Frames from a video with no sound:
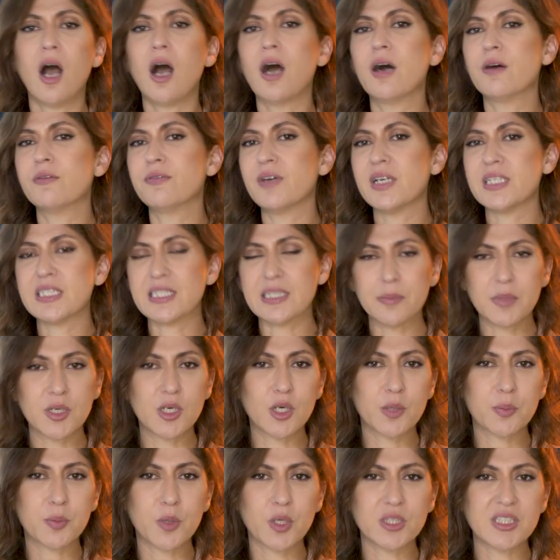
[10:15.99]
of a
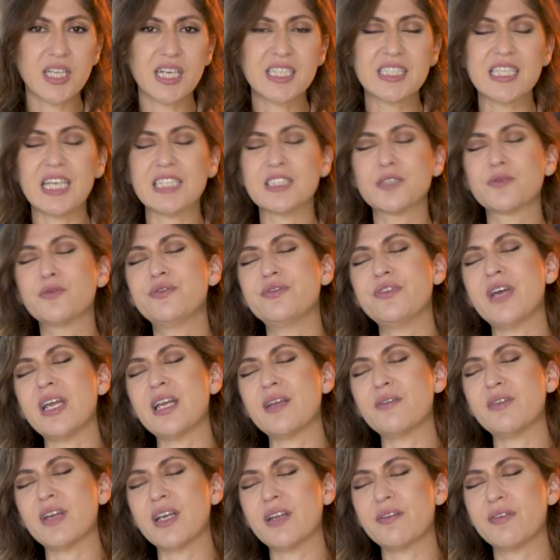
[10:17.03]
similar product that's
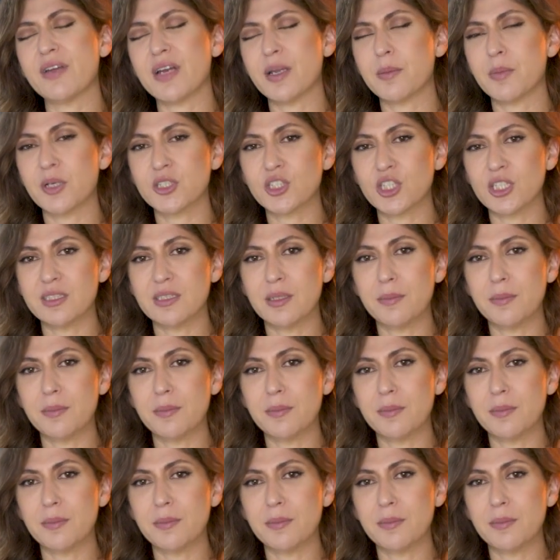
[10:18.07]
very much in